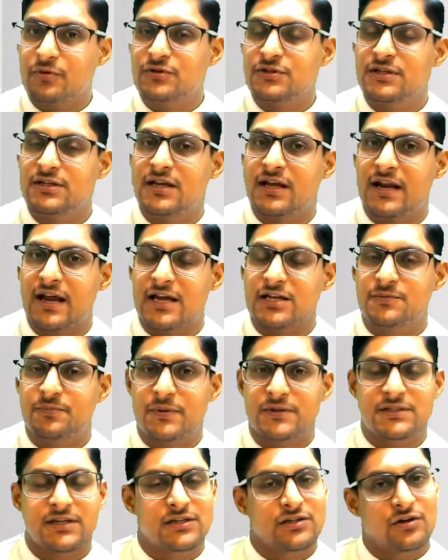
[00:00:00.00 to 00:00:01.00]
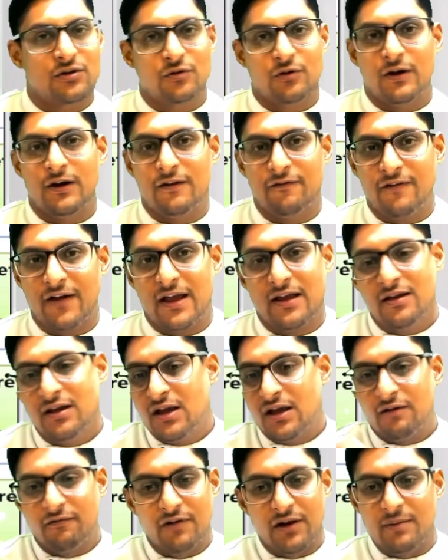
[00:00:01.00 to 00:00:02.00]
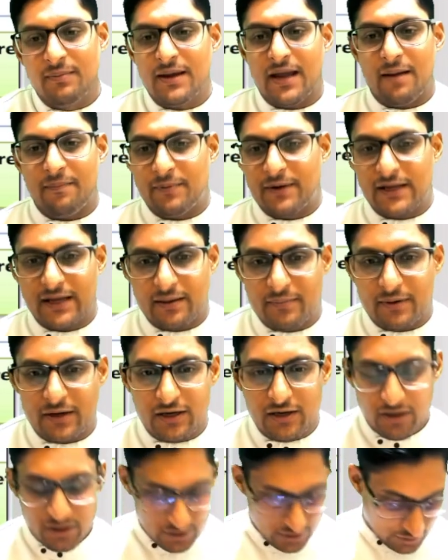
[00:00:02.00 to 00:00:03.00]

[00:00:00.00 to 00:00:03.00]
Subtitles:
procedure as per section 25 will be applicable